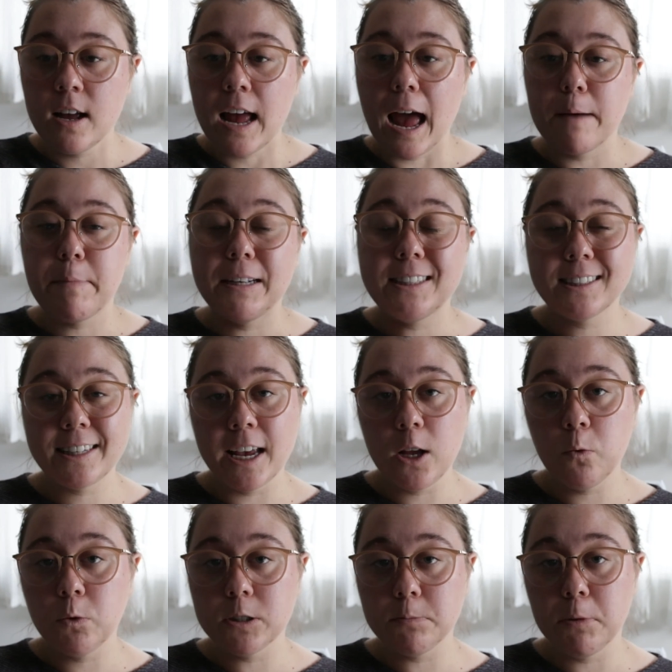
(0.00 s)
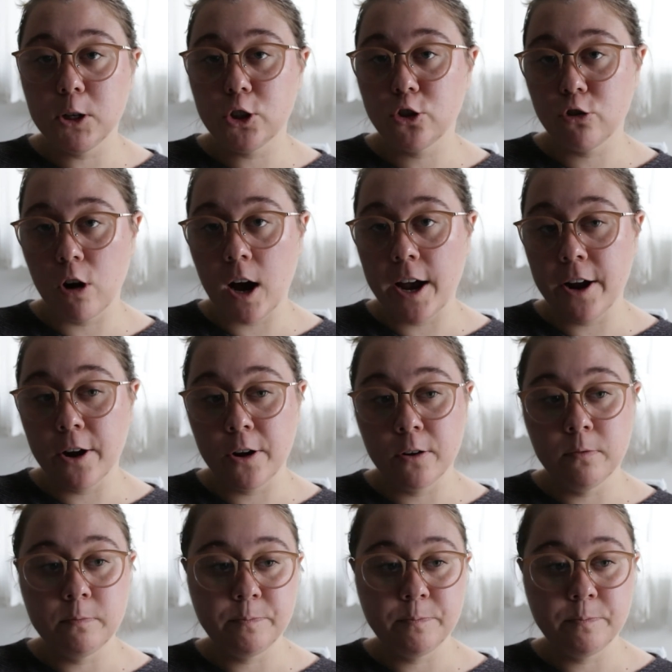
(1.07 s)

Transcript: And my skin was much drier,